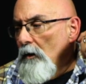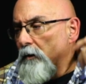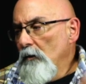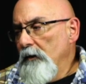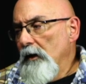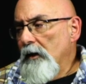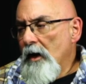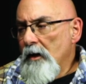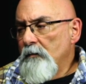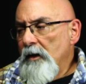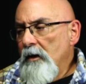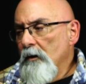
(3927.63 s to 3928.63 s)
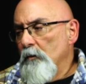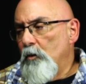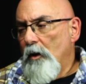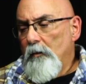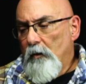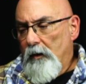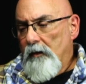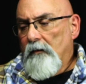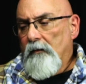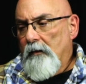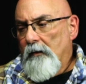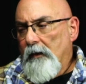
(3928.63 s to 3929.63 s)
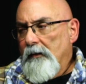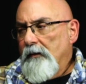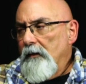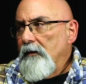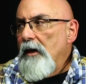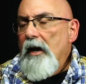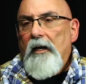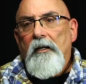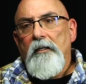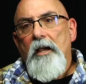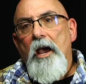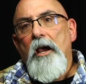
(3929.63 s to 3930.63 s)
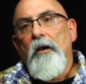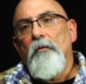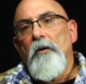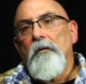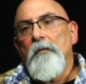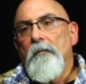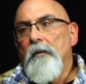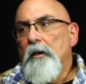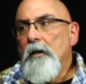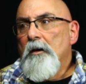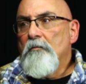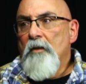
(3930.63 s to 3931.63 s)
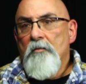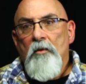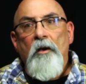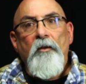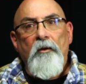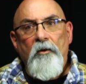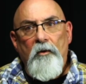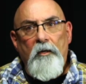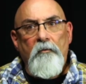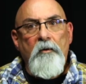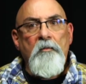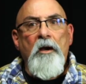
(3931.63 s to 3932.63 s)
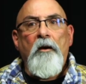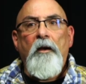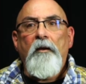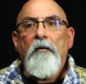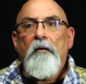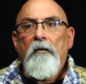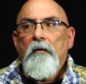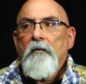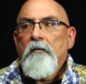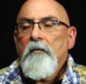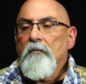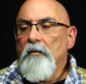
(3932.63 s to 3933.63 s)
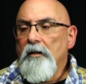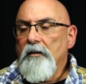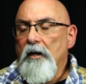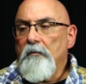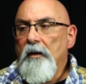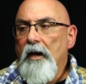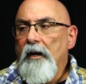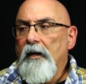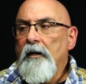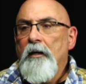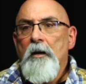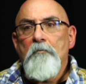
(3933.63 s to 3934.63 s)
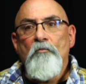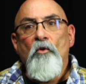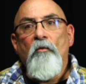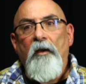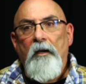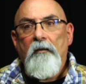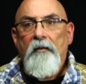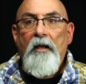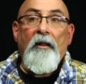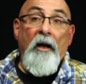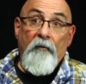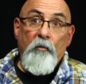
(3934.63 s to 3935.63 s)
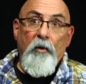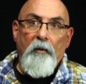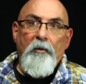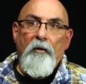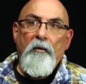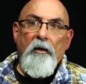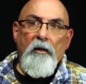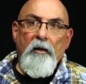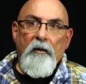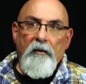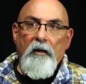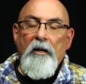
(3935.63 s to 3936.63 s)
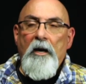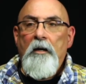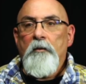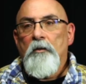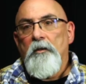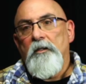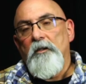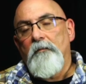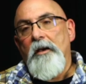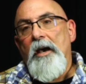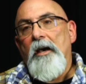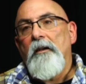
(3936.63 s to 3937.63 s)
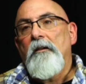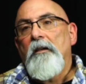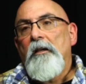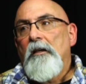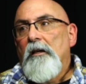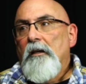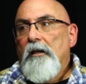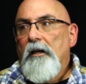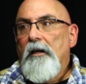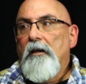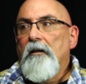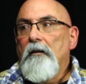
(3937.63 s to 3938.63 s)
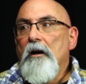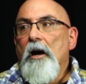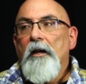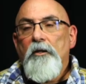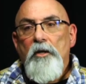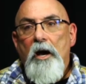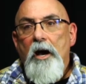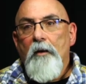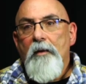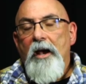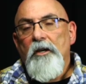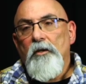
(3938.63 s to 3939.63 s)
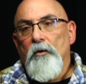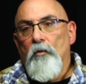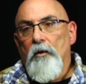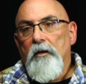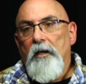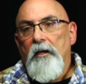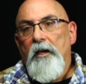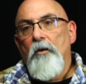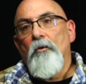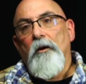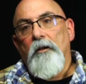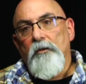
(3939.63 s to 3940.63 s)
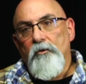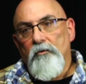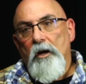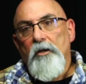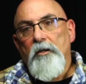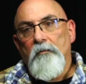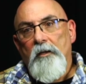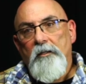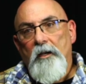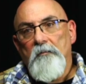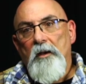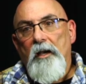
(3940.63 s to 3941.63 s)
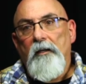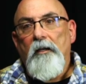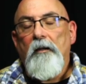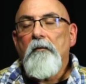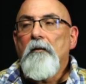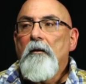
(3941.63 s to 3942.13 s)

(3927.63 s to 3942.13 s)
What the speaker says: Well, the economy here in Pueblo had, like I said, taken a tank. Well, my mother, who had remarried, her and my stepdad ended up moving. They left Pueblo. The economy was so bad. He had got a job actually working. He worked construction, my stepdad did.